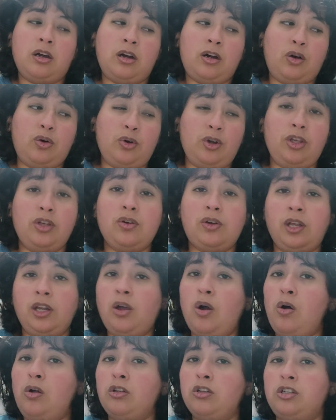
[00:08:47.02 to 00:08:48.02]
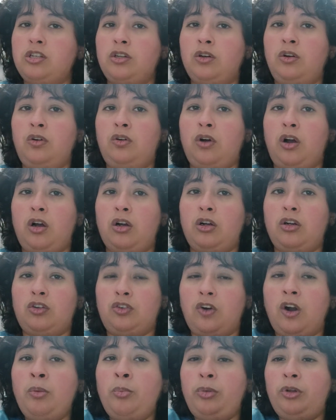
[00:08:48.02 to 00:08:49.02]
Or you can also
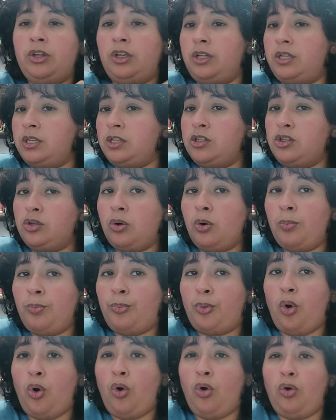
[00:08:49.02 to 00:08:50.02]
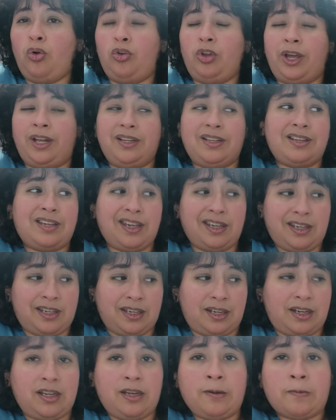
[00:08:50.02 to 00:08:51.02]
crumble it into a ball and kick
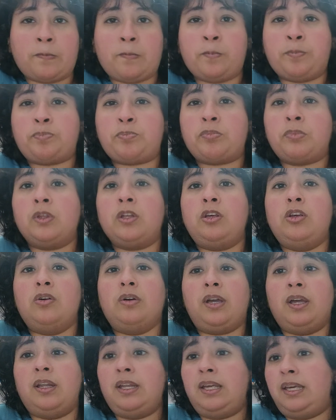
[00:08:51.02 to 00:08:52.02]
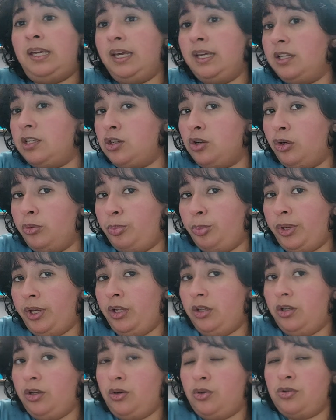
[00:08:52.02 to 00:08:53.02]
it. You can hit your
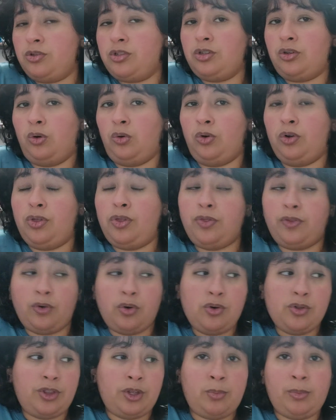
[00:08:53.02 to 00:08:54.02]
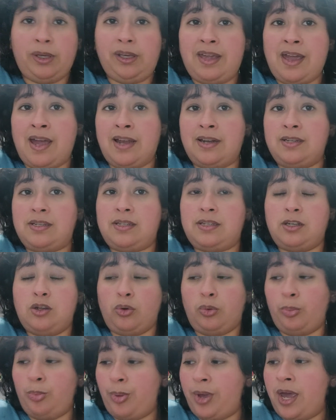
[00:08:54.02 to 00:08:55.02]
pillows or throw them against
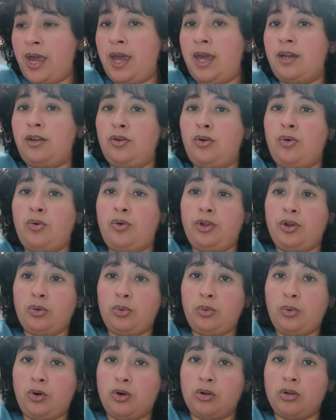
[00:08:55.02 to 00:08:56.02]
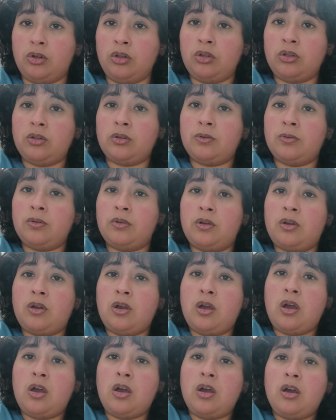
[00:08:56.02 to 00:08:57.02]
your bed or your wall.
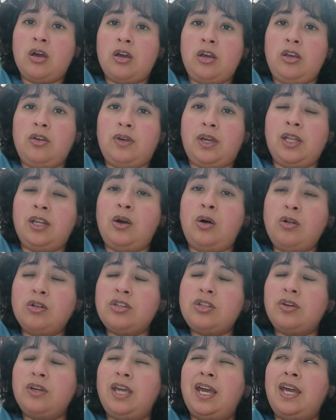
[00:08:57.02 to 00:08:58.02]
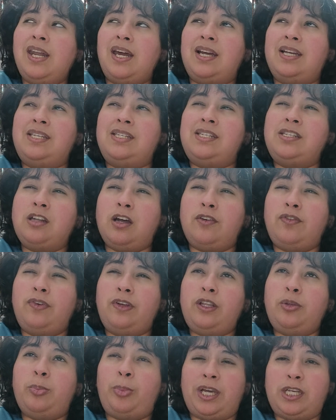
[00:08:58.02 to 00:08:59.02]
You can also get a
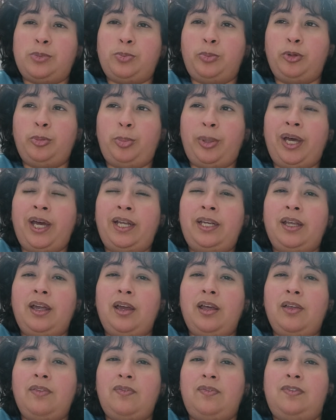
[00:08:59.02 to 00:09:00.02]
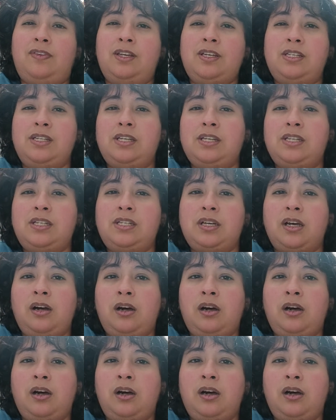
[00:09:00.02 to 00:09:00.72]
stuffed baseball bat. This is